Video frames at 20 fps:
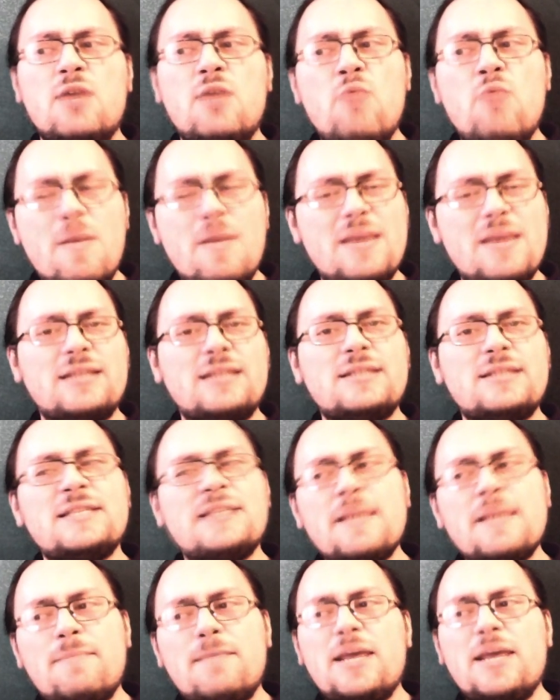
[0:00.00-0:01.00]
women
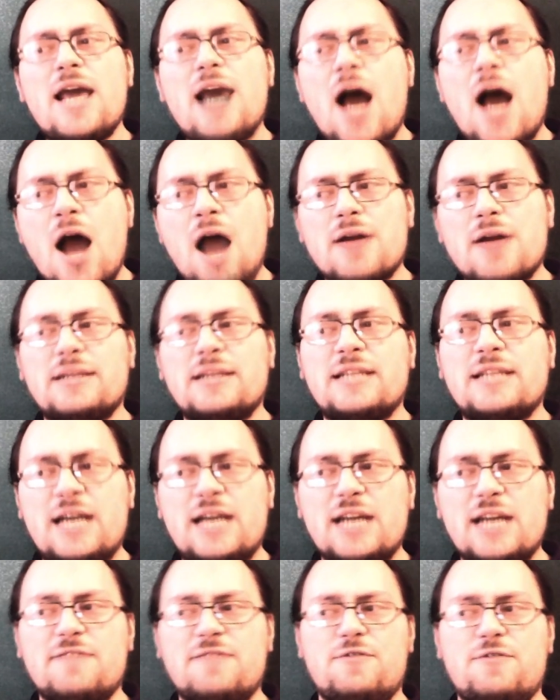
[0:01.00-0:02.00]
simply aren't
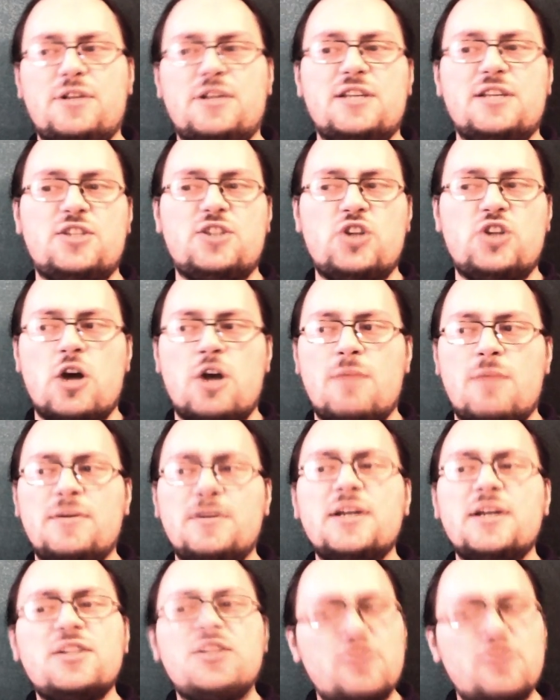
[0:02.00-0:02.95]
cut for this job